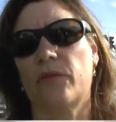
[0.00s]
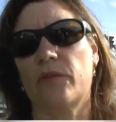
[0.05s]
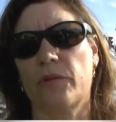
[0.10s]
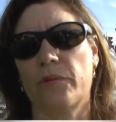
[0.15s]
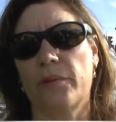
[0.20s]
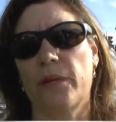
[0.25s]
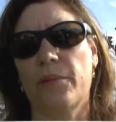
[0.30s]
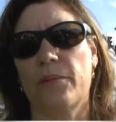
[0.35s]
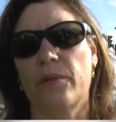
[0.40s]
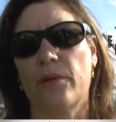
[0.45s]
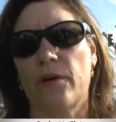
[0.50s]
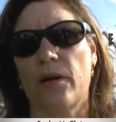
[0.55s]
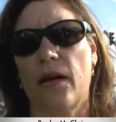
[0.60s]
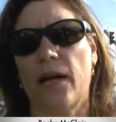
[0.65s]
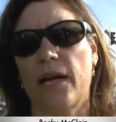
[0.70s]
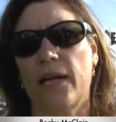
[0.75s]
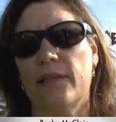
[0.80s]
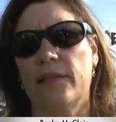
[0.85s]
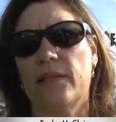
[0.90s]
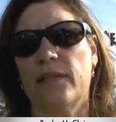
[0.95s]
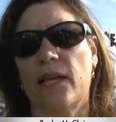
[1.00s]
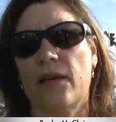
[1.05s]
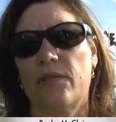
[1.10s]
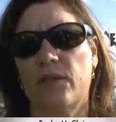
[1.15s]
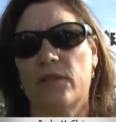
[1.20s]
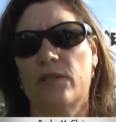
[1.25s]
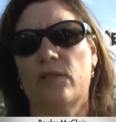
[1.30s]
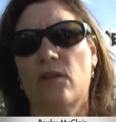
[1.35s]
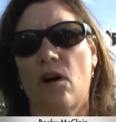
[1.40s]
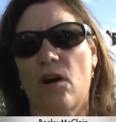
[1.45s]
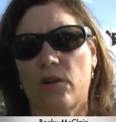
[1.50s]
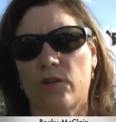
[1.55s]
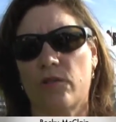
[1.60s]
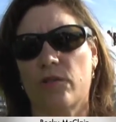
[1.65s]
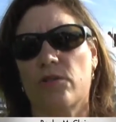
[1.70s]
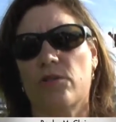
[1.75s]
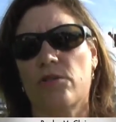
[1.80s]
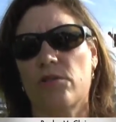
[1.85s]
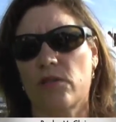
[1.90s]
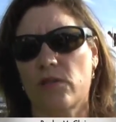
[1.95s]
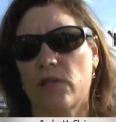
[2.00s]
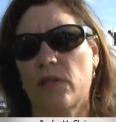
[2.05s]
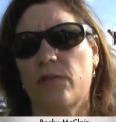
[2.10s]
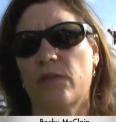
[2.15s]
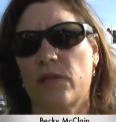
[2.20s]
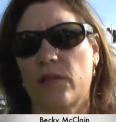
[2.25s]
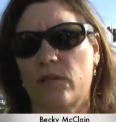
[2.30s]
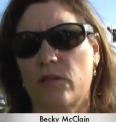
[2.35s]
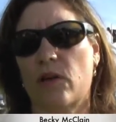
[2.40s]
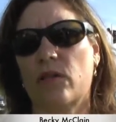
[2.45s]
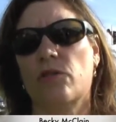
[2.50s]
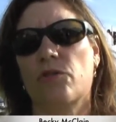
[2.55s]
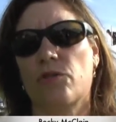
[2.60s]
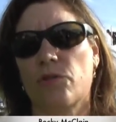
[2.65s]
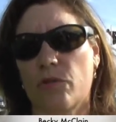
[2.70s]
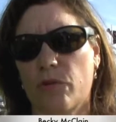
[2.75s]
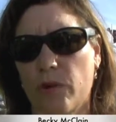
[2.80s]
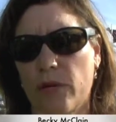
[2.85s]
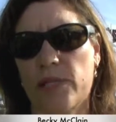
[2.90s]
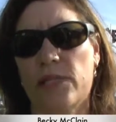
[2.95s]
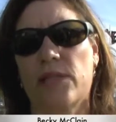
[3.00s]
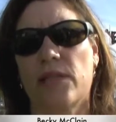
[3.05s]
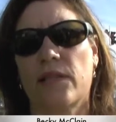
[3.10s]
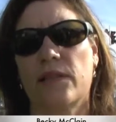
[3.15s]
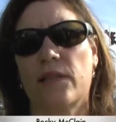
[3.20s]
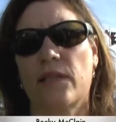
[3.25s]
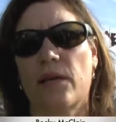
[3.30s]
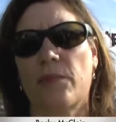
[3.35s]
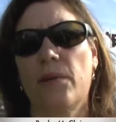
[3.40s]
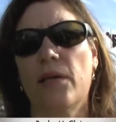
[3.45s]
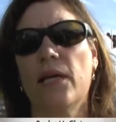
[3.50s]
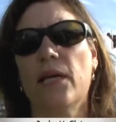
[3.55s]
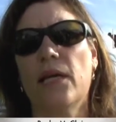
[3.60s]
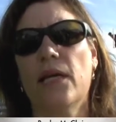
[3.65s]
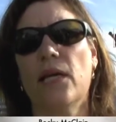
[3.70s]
And remember, I did have a doctor's, even a doctor's request to get them.